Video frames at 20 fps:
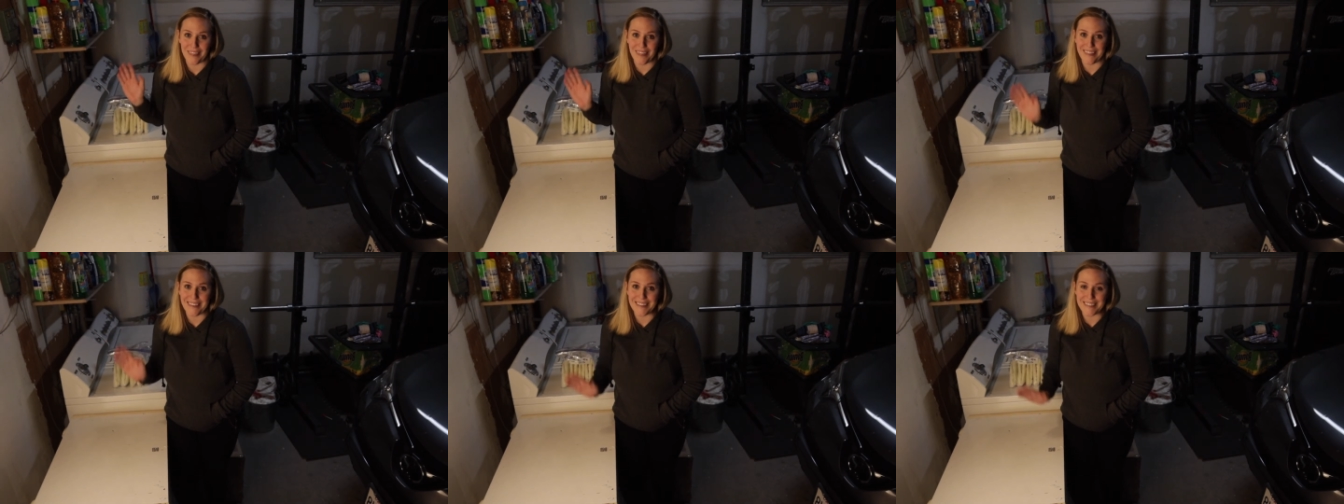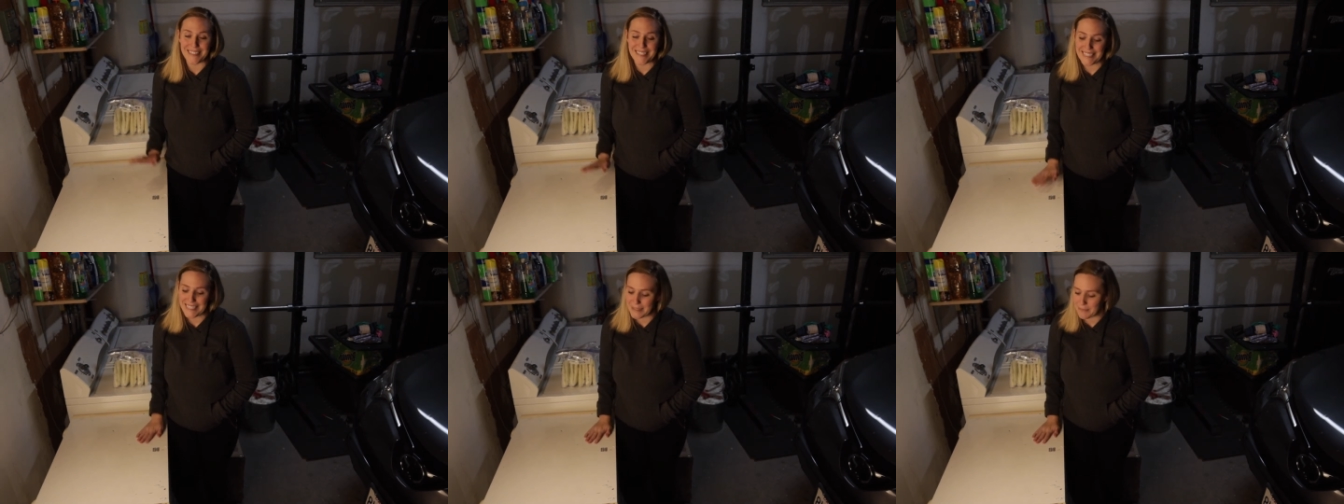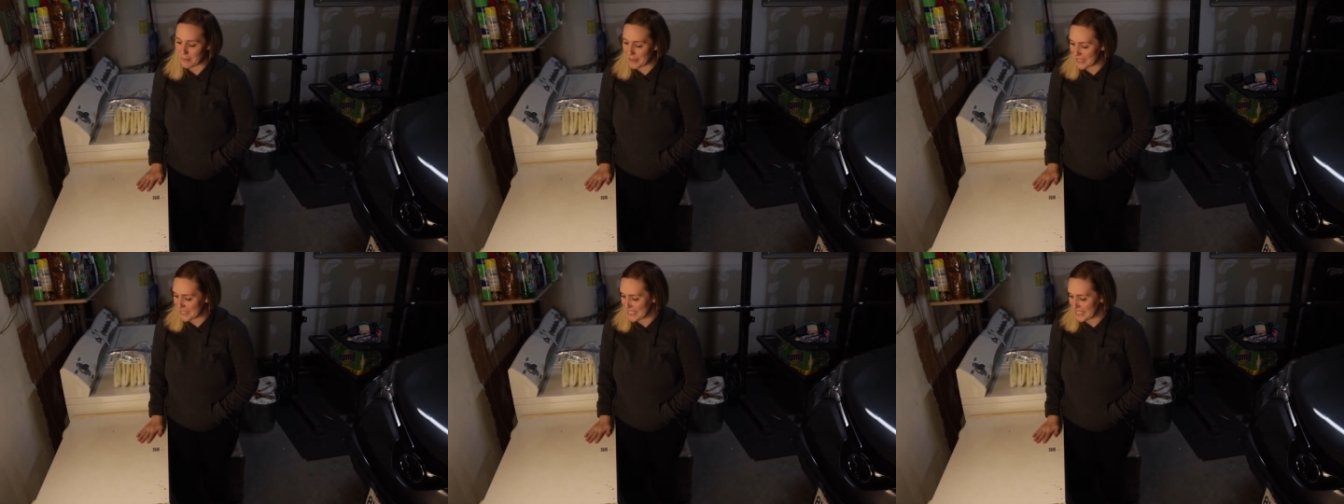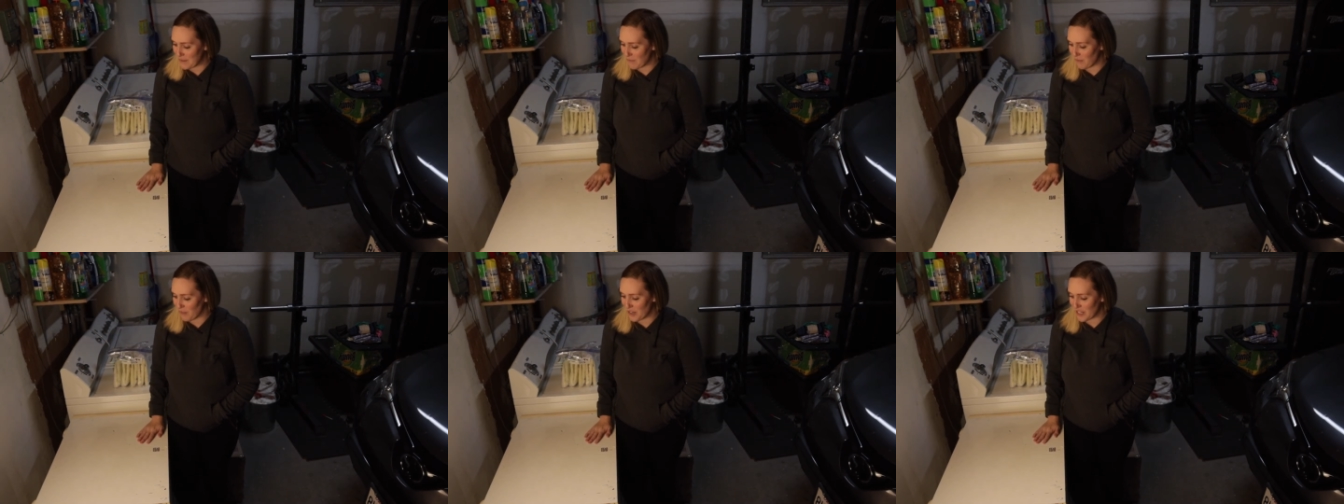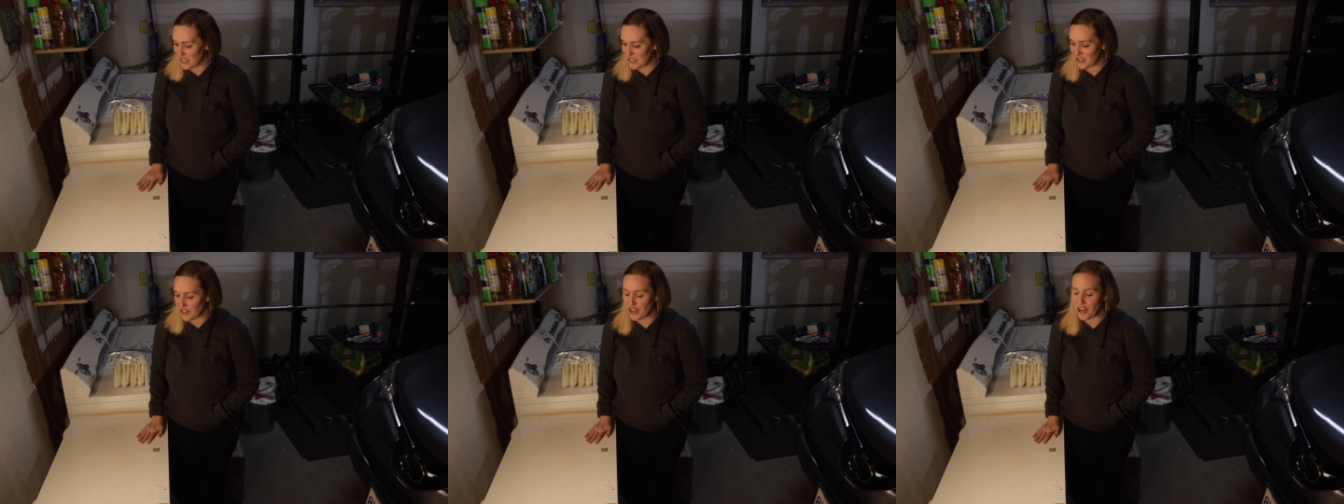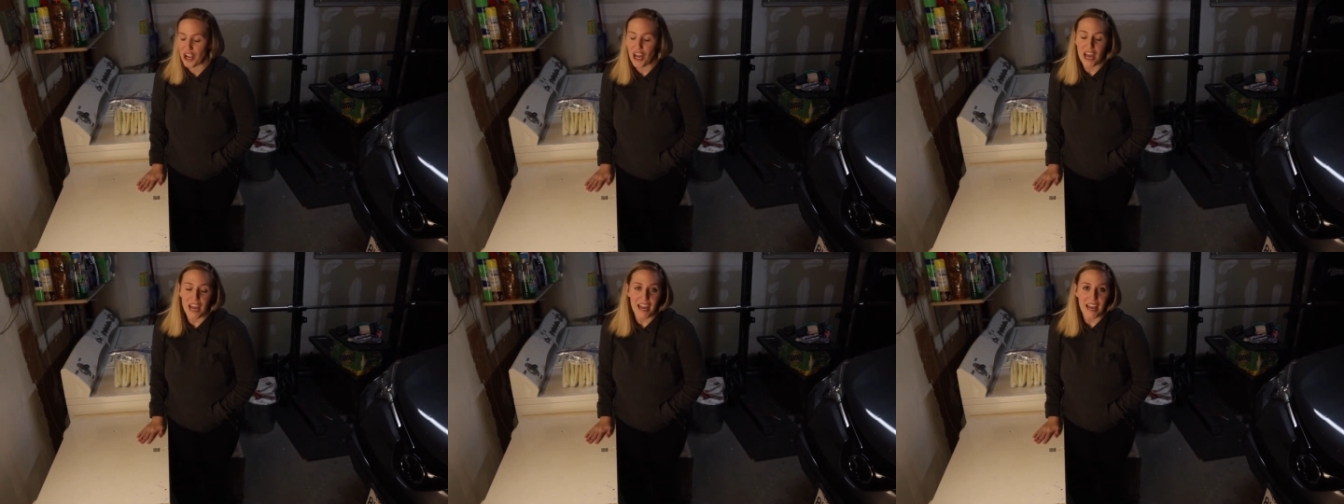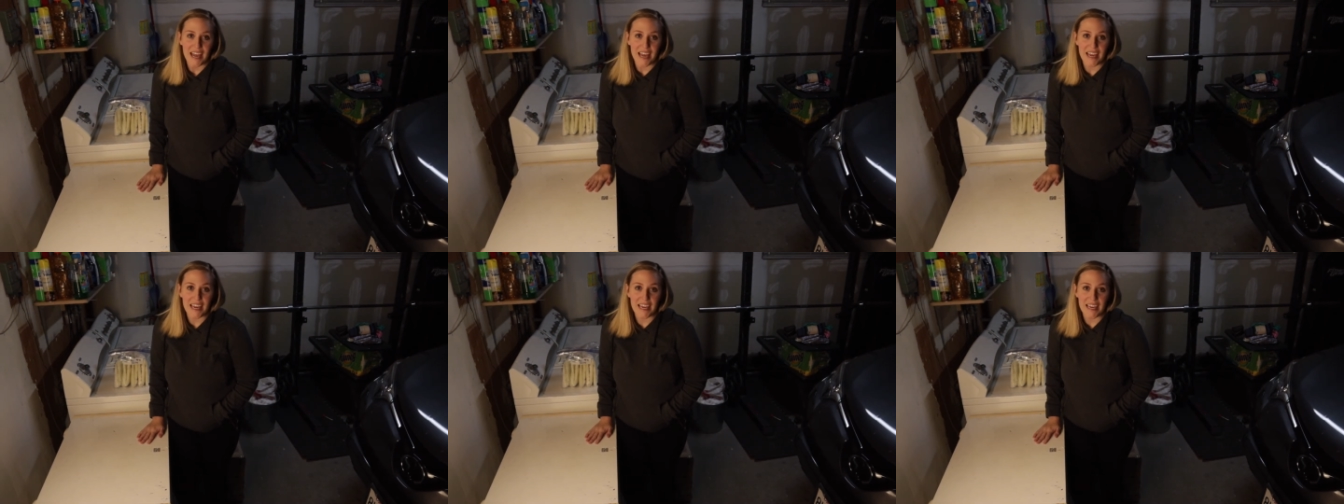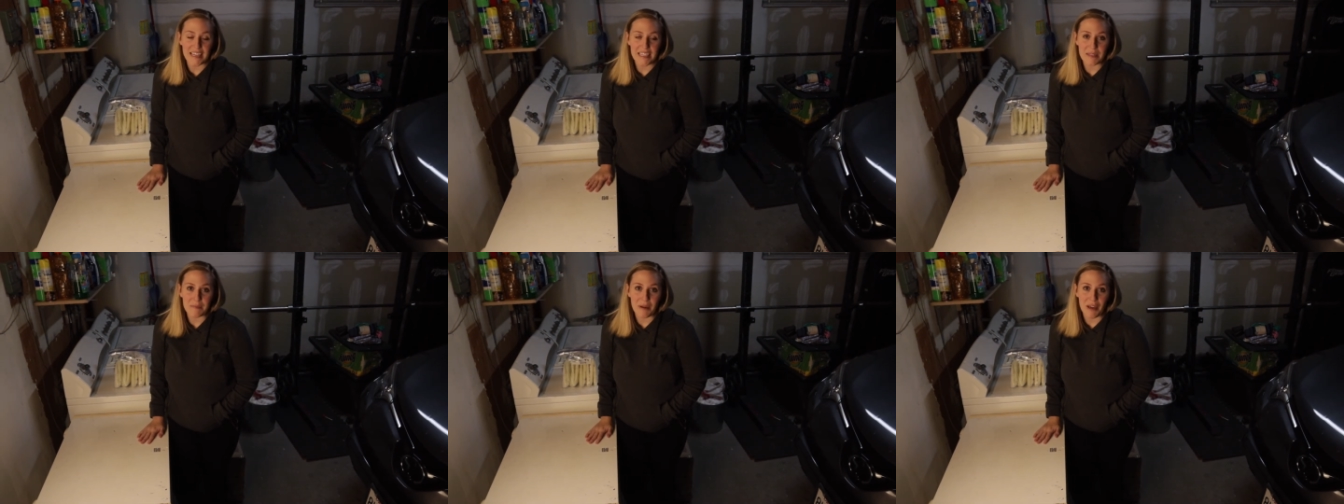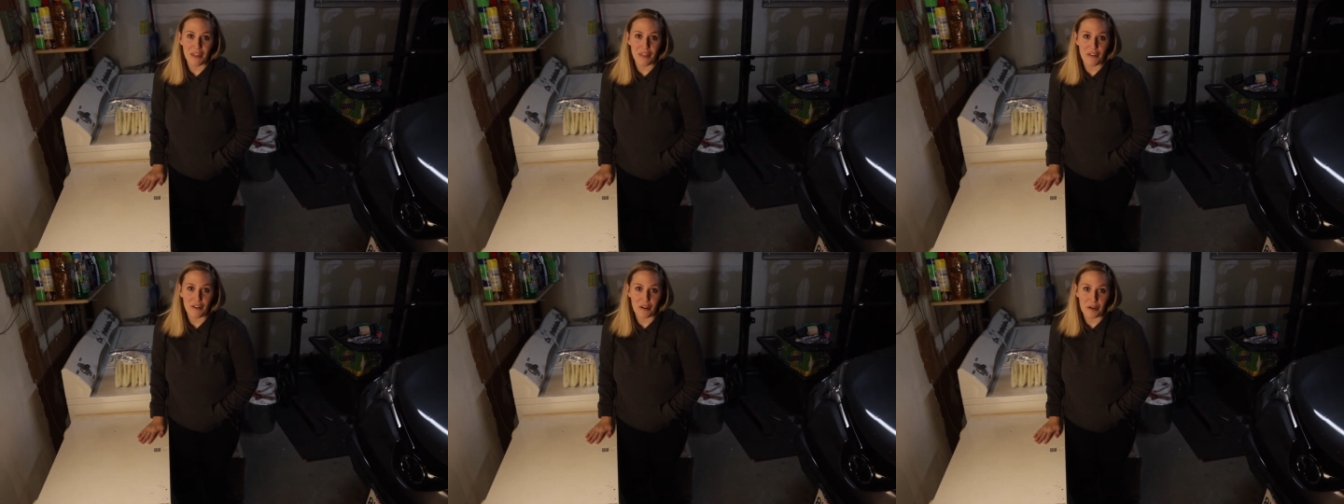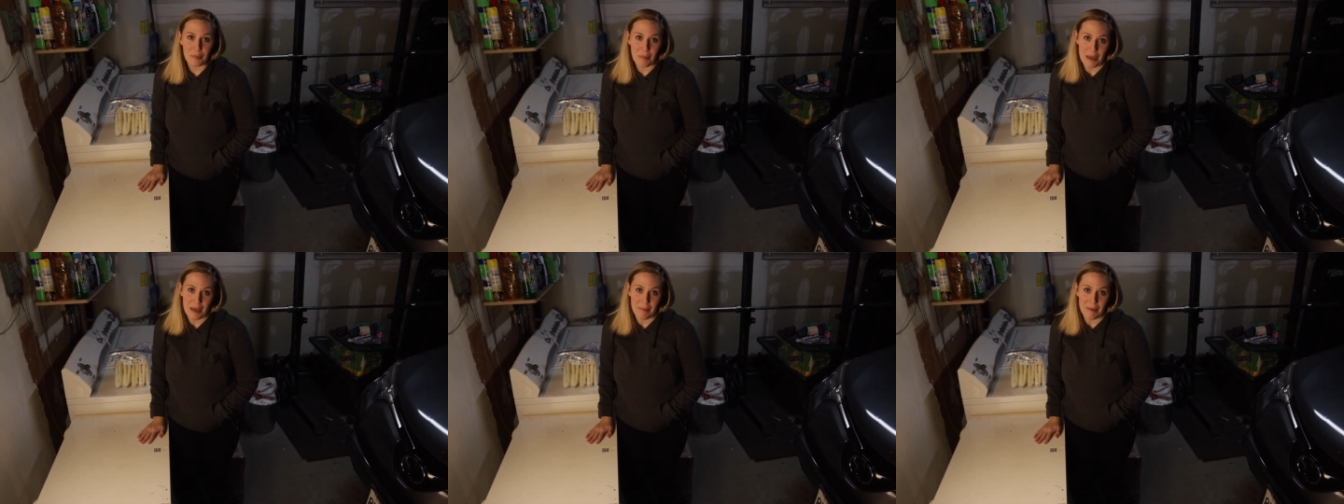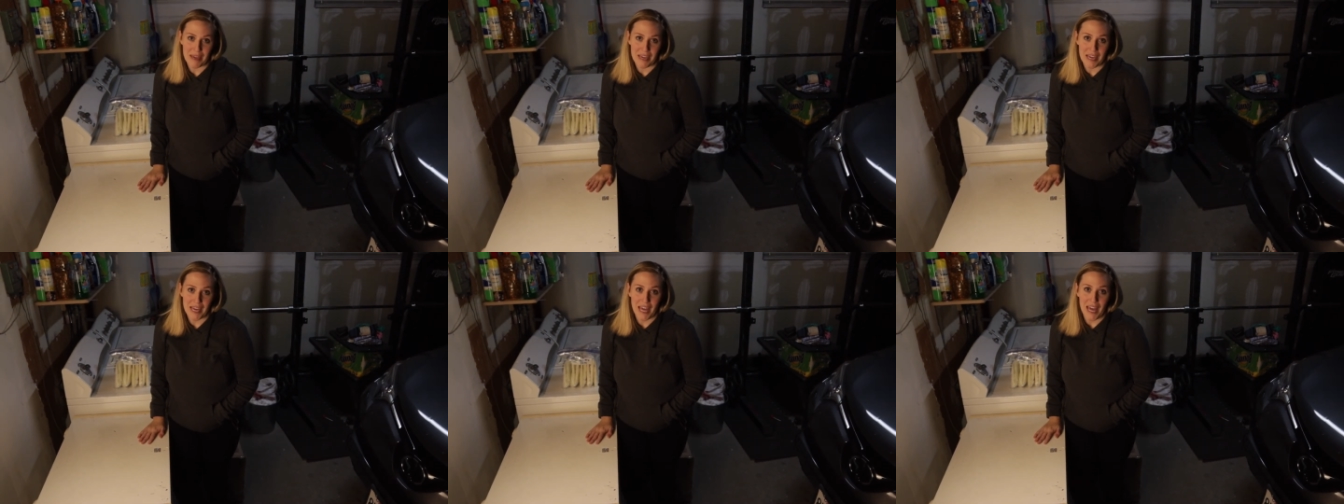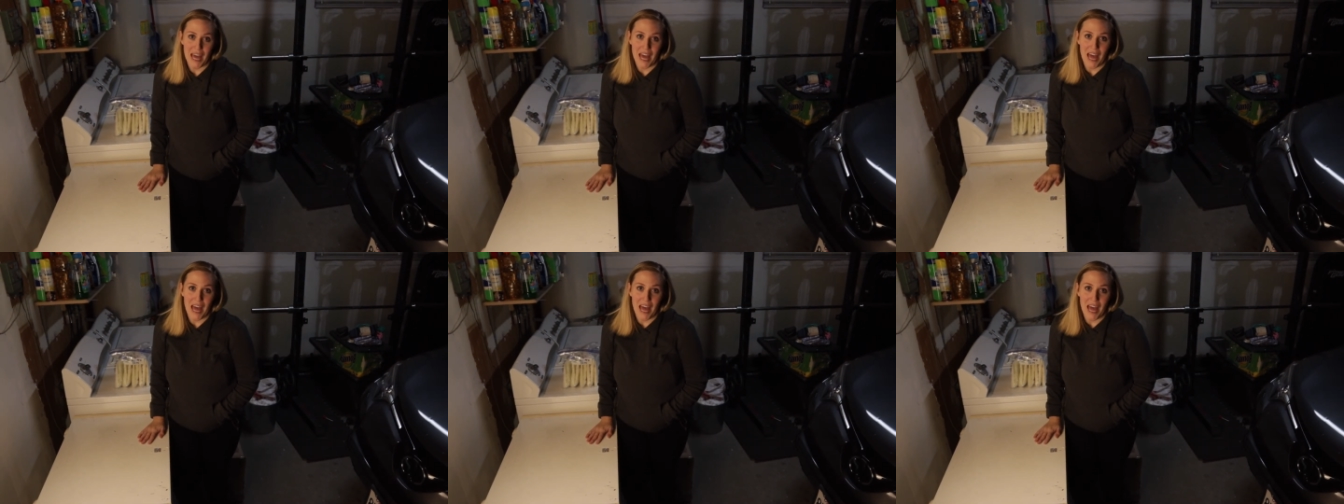This is my deep freezer. It is my 3rd baby